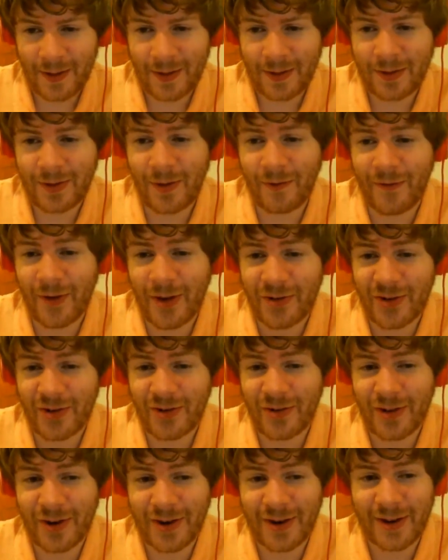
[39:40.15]

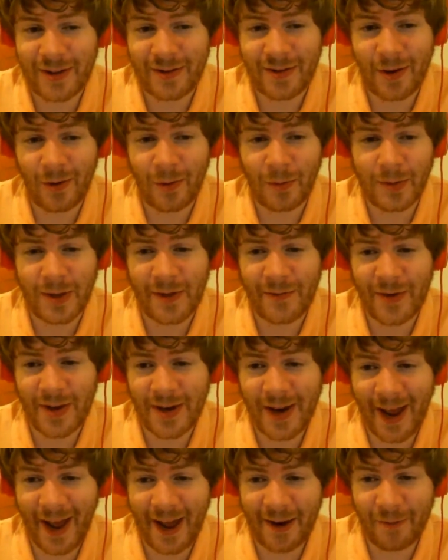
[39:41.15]
vision that the
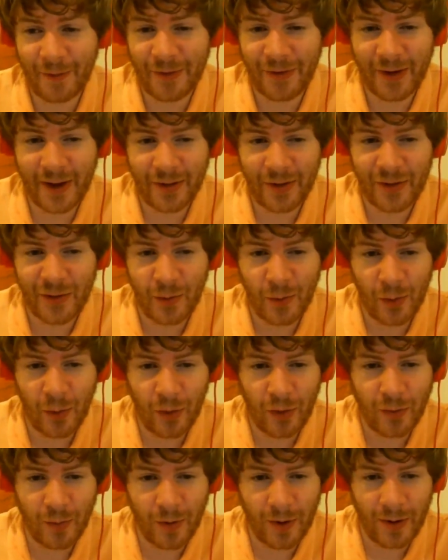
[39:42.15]
Oblivion had was, like, this
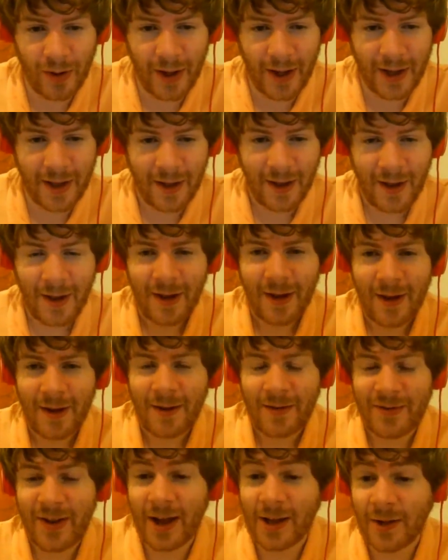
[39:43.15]
world where, like,
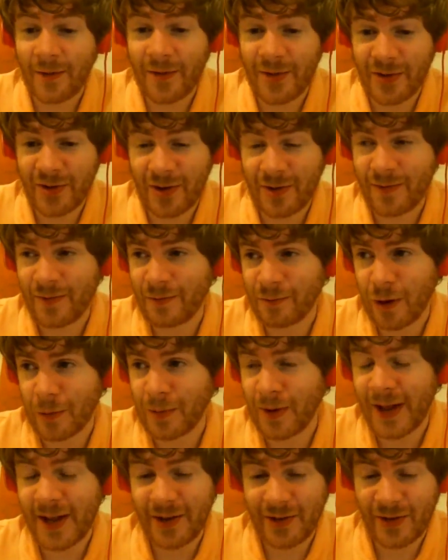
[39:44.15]
television
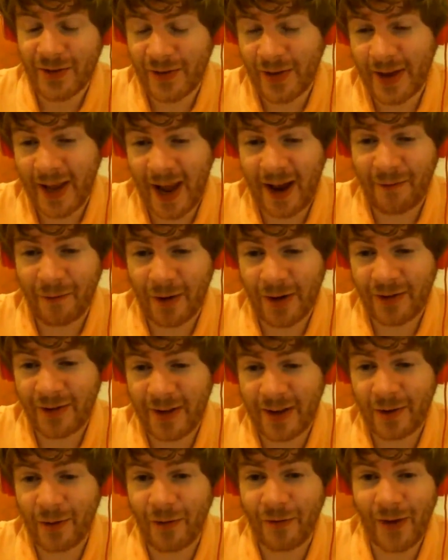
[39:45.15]
replaces like every
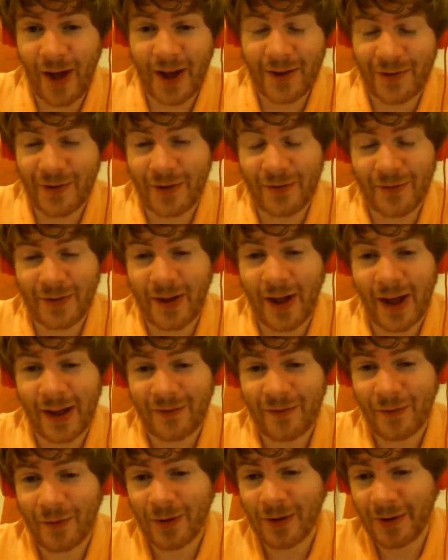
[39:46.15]
single facet of
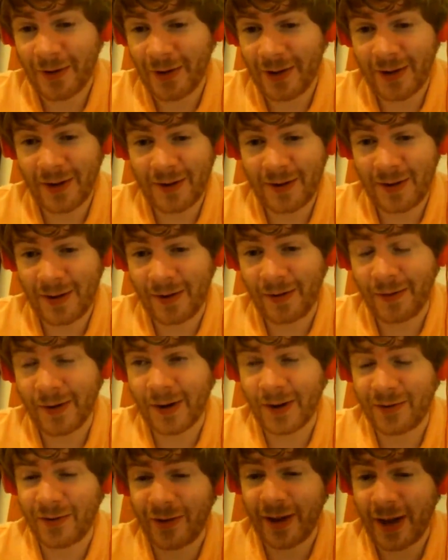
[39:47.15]
life, where
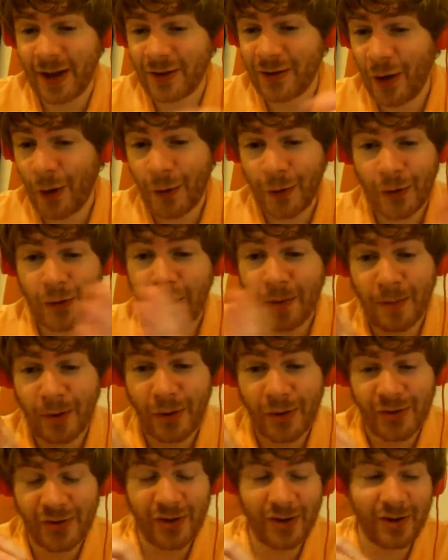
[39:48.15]
where it's like a total
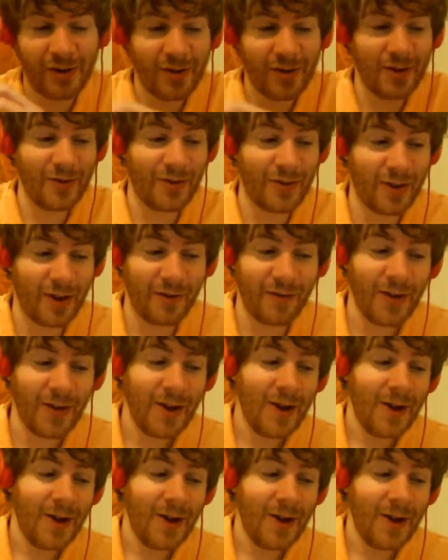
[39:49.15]
immersion and stuff.